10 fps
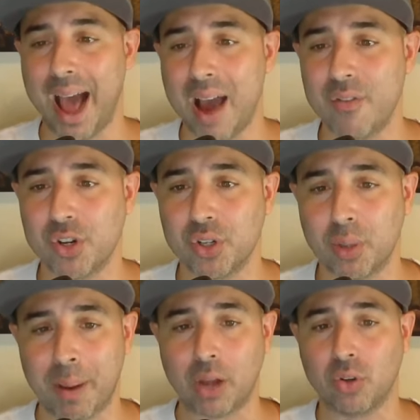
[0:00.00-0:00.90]
averages
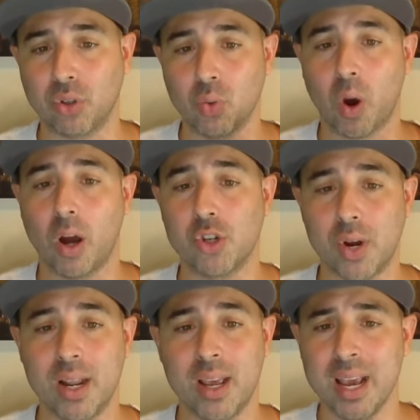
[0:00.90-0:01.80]
about
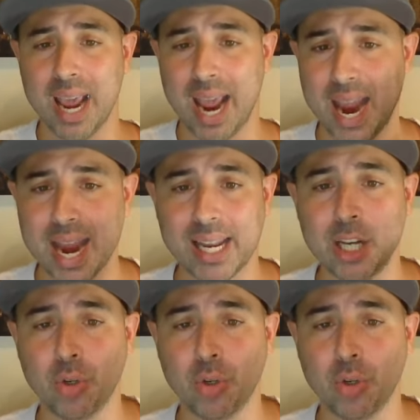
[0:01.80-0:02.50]
280,